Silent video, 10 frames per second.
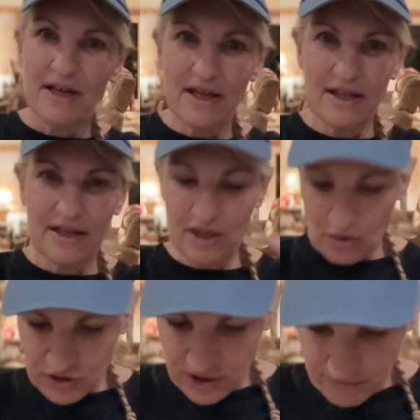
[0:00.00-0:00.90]
The
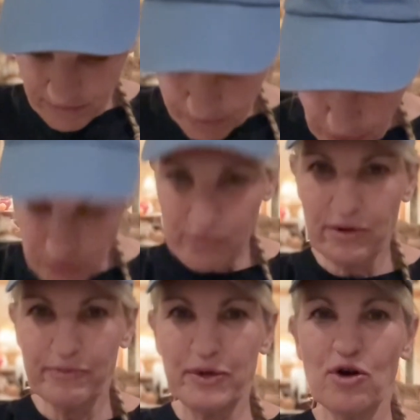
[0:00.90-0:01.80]
ocean, boom,
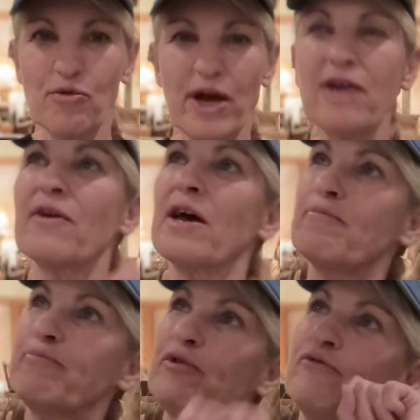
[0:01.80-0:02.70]
a big old wave,
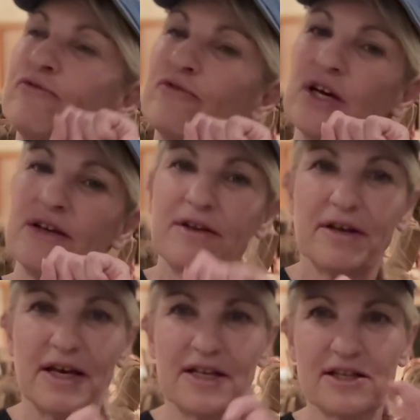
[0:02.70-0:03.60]
and poof.
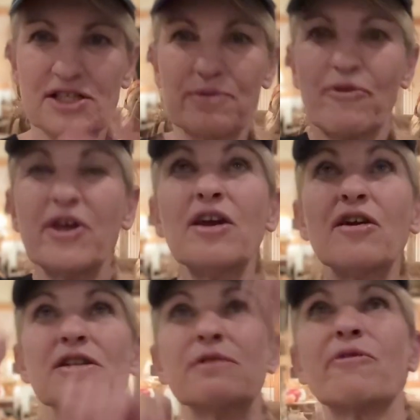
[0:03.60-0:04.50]
And there's some over here
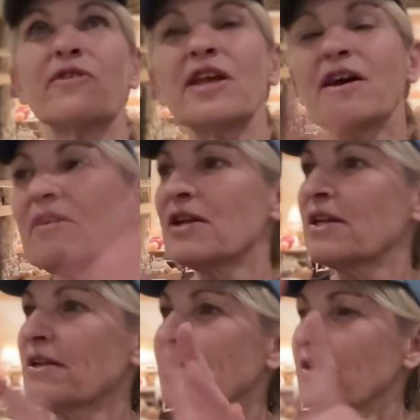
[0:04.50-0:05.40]
and some over there,
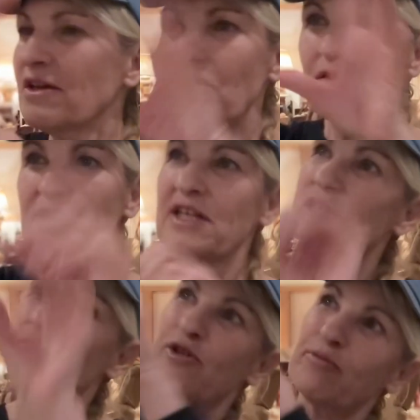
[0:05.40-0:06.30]
and and these
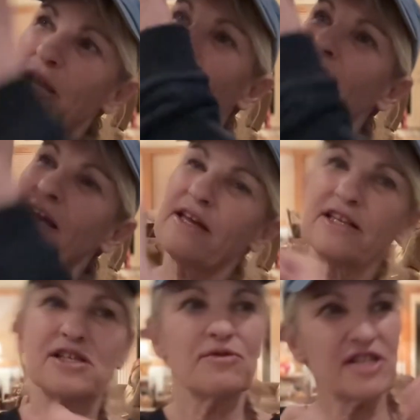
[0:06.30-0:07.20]
ones are playing, and
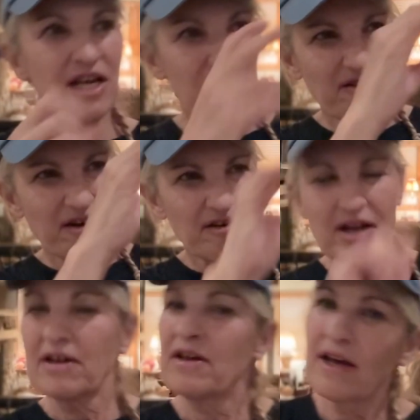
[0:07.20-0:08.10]
these ones like rah, rah,
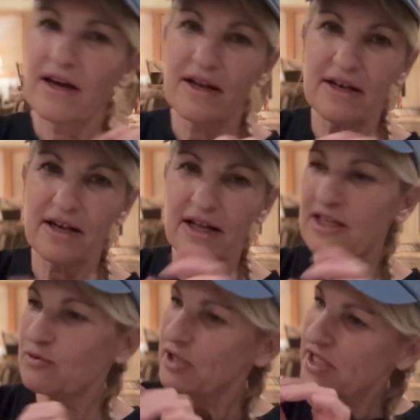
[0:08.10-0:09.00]
and
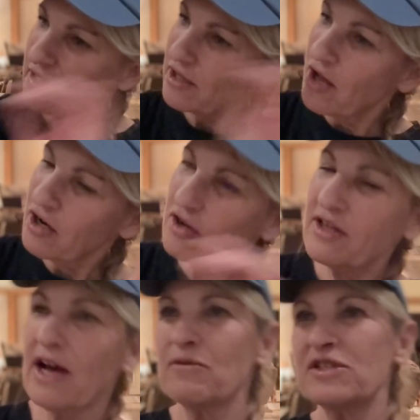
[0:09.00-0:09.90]
this one is longer,
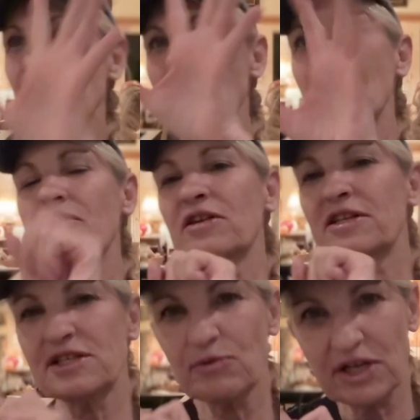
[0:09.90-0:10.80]
and that one's taller, and
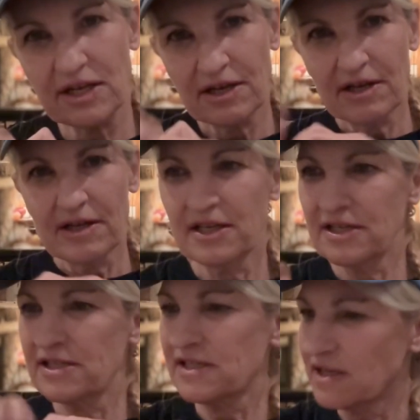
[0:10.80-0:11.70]
this one
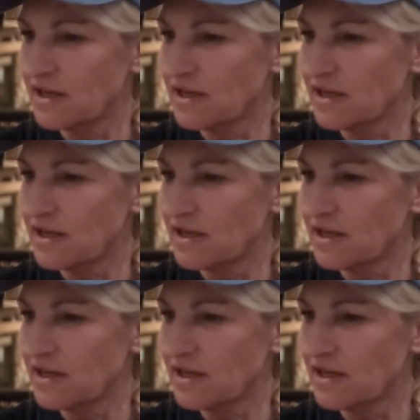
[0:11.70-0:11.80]
is